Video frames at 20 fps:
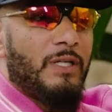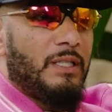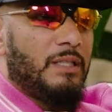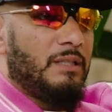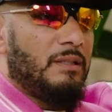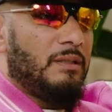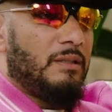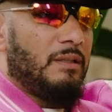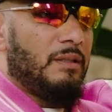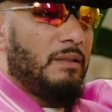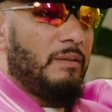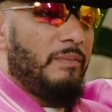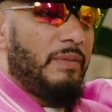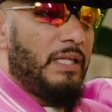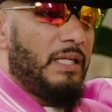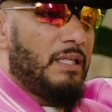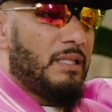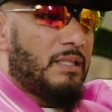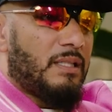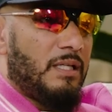And yeah.
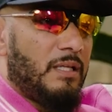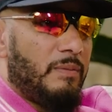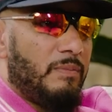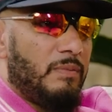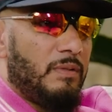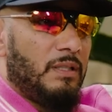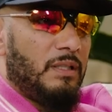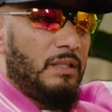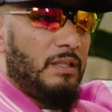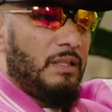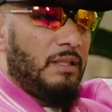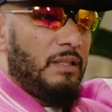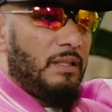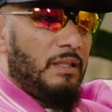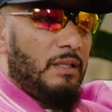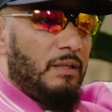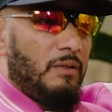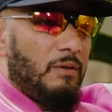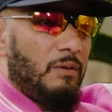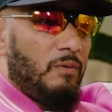me and Tim,
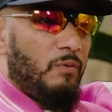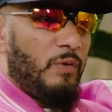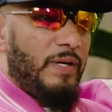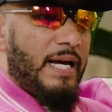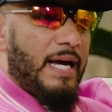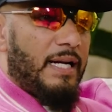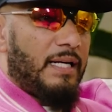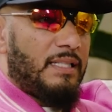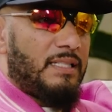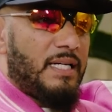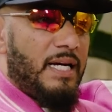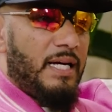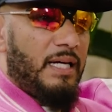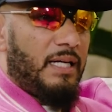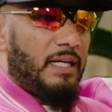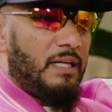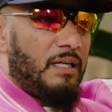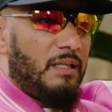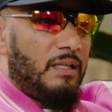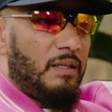we got to
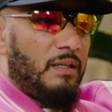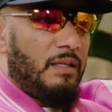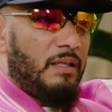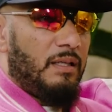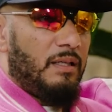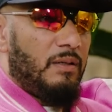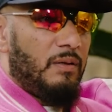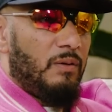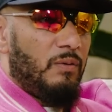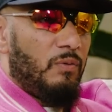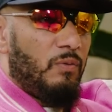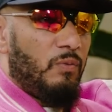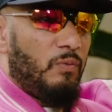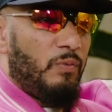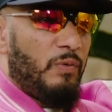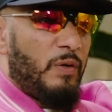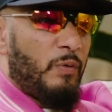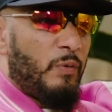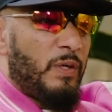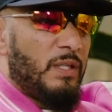take it.
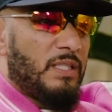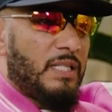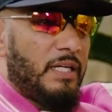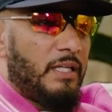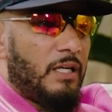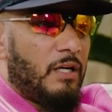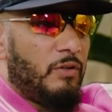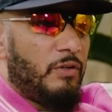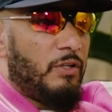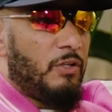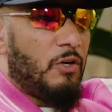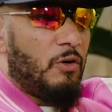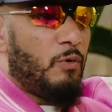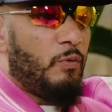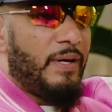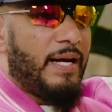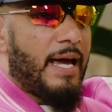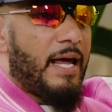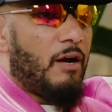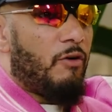We, we say, yo, you know,
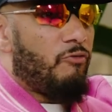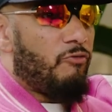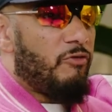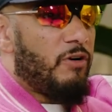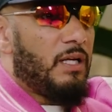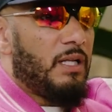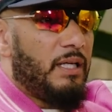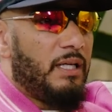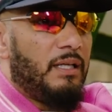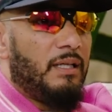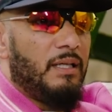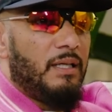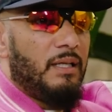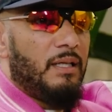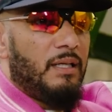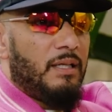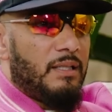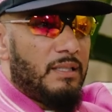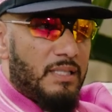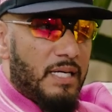we got to really
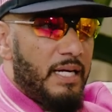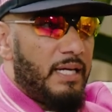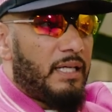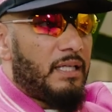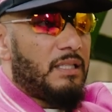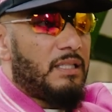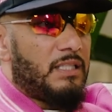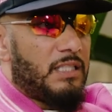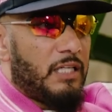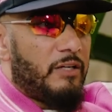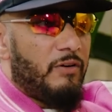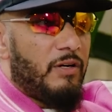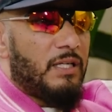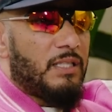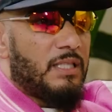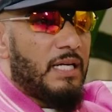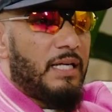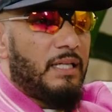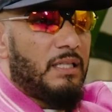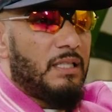take it
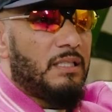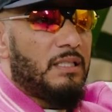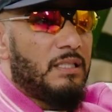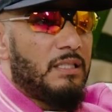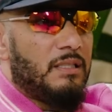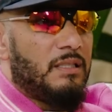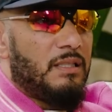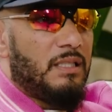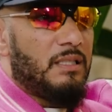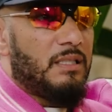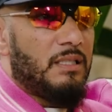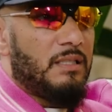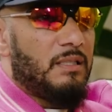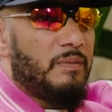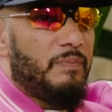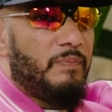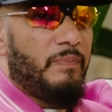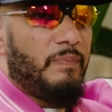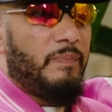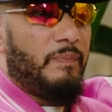serious. Like this is this is
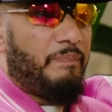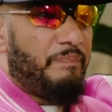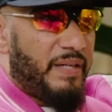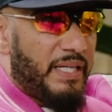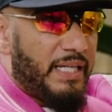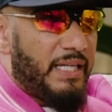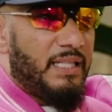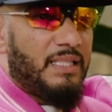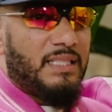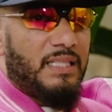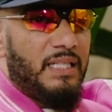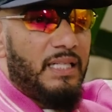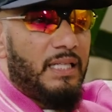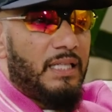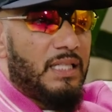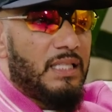B E T.